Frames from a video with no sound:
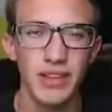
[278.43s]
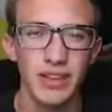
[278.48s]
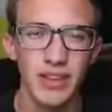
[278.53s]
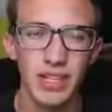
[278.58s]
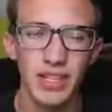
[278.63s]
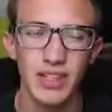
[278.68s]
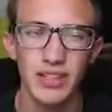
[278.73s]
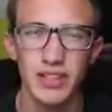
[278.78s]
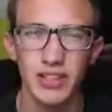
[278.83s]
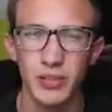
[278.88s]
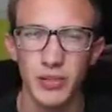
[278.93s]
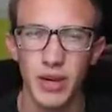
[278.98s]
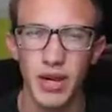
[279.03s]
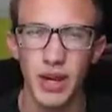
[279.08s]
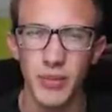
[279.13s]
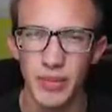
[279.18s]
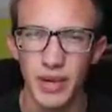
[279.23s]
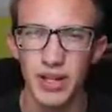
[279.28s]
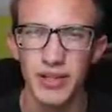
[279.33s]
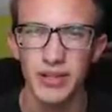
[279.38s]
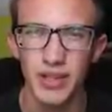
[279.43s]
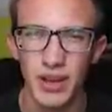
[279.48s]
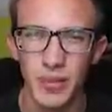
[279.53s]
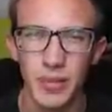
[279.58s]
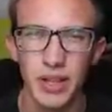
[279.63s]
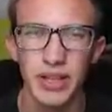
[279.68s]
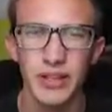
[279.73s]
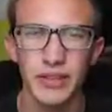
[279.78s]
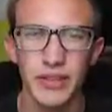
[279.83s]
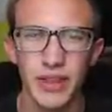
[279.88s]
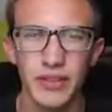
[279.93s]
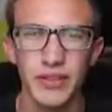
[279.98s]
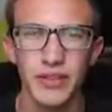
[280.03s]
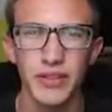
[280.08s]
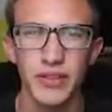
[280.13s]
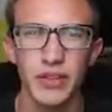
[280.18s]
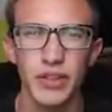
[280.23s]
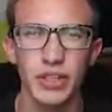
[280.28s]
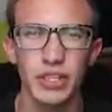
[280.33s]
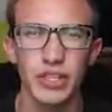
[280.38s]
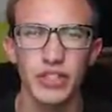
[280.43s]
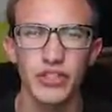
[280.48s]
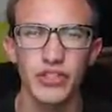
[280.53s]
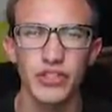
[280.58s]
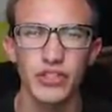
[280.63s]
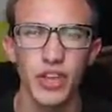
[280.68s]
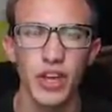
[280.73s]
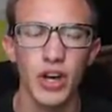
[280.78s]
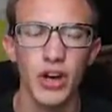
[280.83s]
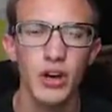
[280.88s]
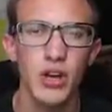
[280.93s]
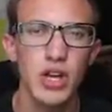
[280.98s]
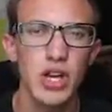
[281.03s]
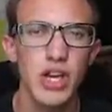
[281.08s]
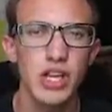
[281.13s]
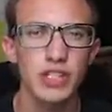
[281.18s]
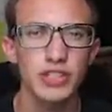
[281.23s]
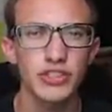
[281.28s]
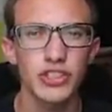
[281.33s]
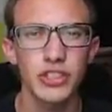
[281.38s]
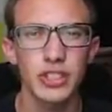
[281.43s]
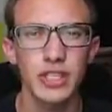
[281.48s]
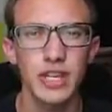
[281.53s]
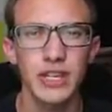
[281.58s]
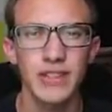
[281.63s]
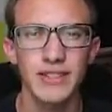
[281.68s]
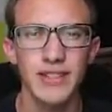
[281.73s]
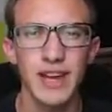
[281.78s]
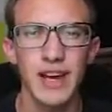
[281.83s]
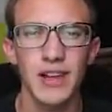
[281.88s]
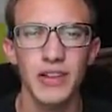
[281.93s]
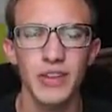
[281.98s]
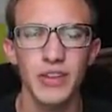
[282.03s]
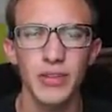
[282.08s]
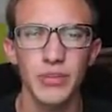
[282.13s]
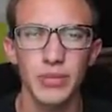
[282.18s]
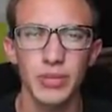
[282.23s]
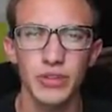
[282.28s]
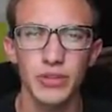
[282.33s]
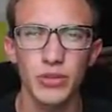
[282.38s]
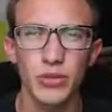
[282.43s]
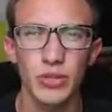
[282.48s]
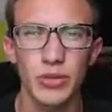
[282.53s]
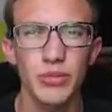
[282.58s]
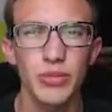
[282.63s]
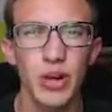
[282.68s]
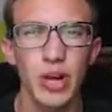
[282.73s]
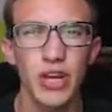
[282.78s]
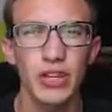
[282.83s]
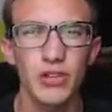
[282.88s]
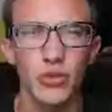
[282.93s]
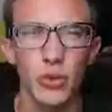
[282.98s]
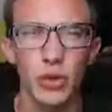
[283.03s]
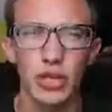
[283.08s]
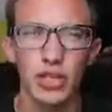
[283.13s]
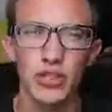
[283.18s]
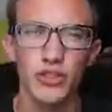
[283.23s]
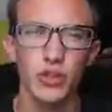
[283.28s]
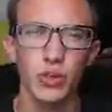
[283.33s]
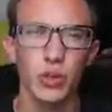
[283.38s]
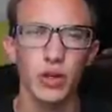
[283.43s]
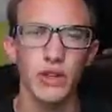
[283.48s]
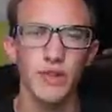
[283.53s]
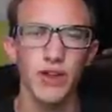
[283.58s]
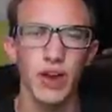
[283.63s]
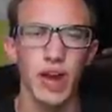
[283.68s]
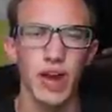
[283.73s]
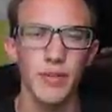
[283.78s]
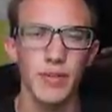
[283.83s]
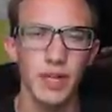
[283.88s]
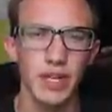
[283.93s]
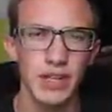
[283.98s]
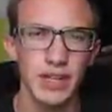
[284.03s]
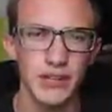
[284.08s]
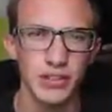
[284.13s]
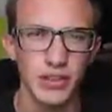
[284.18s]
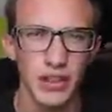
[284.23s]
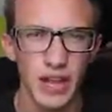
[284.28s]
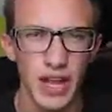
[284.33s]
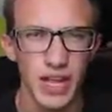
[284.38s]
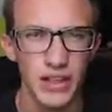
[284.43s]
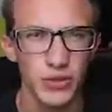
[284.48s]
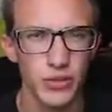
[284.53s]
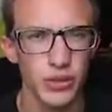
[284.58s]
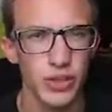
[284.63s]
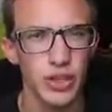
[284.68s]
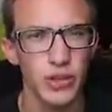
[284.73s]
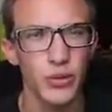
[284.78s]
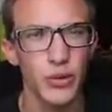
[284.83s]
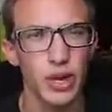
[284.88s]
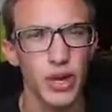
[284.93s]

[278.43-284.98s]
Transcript: I think there's probably about 10 minutes left of footage, so should cut down to between probably 20 and 25 minutes, so that's really